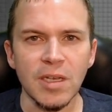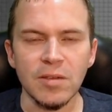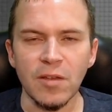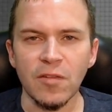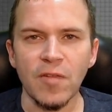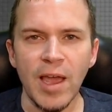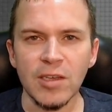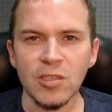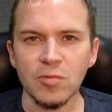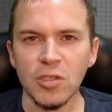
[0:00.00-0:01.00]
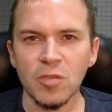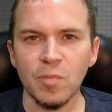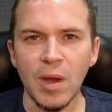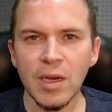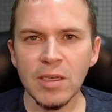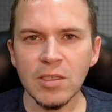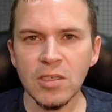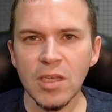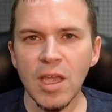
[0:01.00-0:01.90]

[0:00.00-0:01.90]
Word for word: gives a fast response